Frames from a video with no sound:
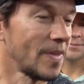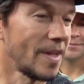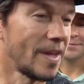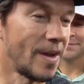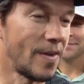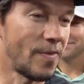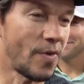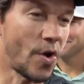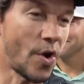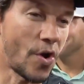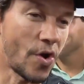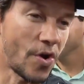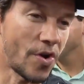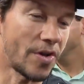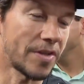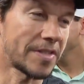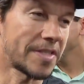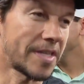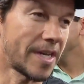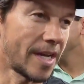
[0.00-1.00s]
of
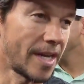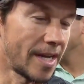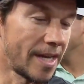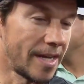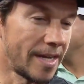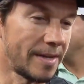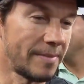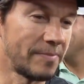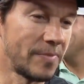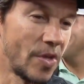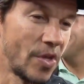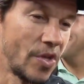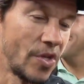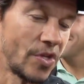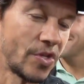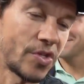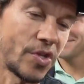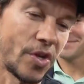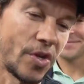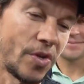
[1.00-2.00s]
all time.
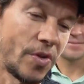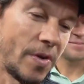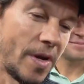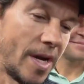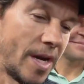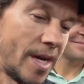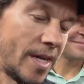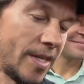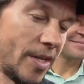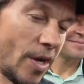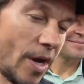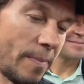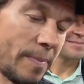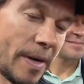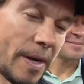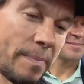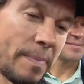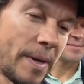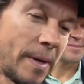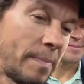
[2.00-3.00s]
So, uh, you know,
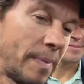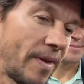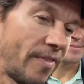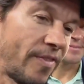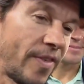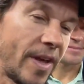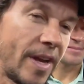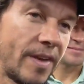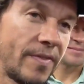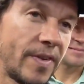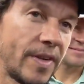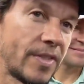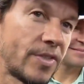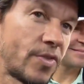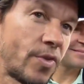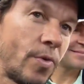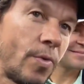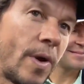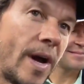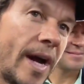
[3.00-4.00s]
I've been a big, big fan of
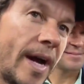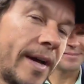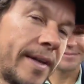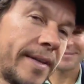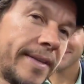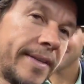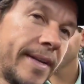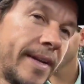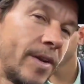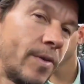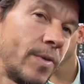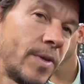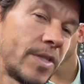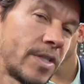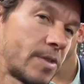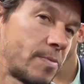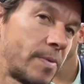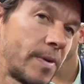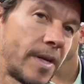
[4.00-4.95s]
his for a while, and, you know, we just